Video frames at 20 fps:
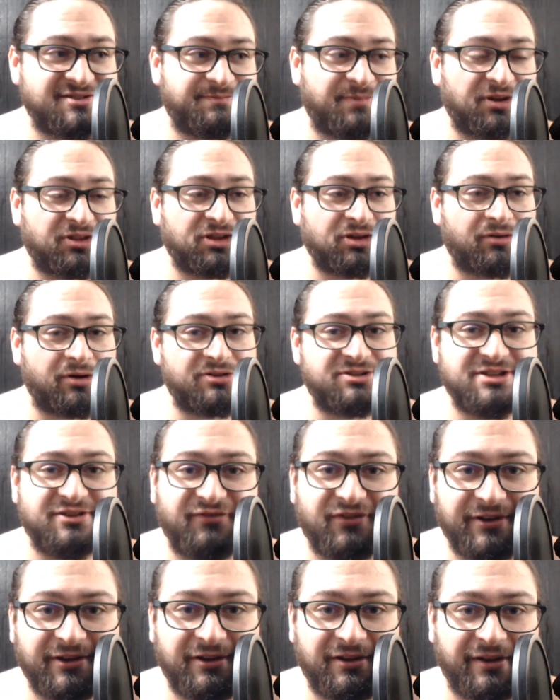but there are
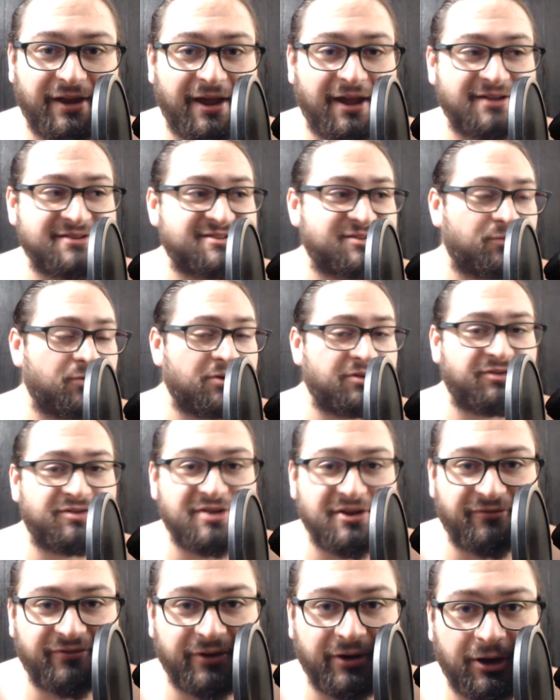different clans with
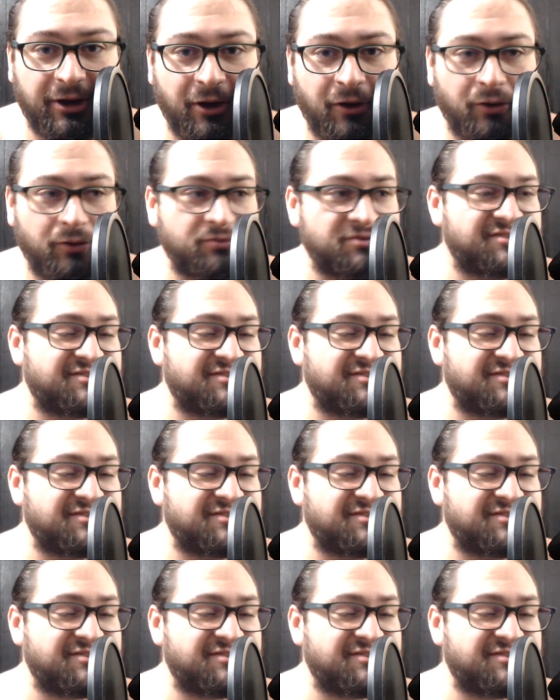different codes,